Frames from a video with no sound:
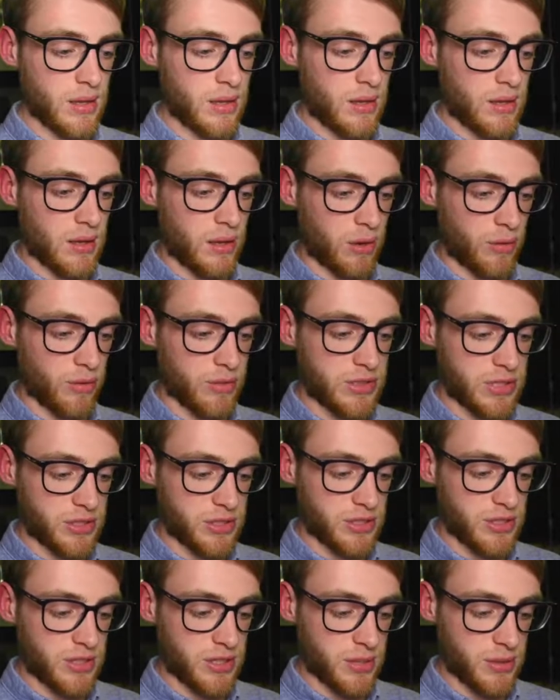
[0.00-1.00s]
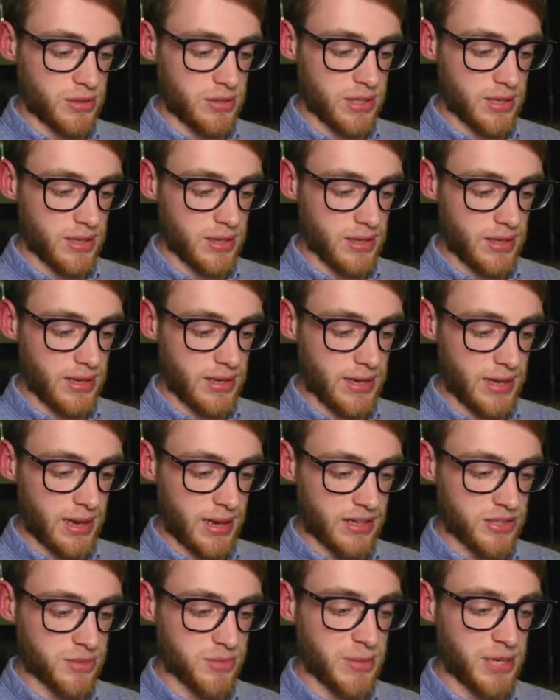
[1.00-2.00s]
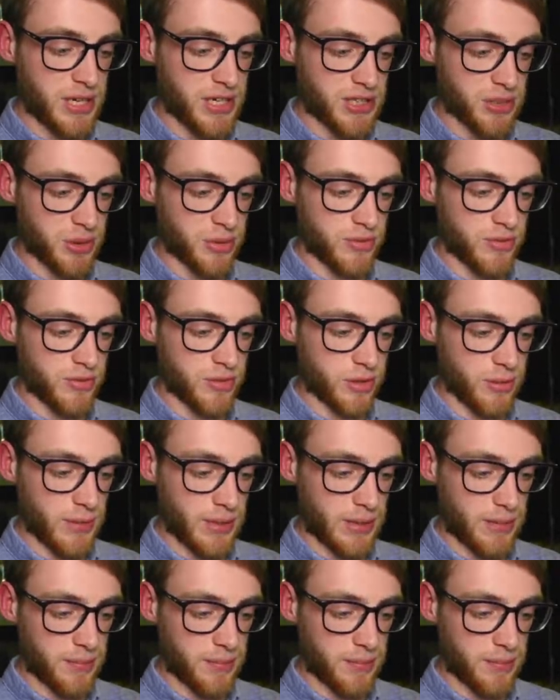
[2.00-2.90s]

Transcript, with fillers: Obviously just used in the uh, speed duel format.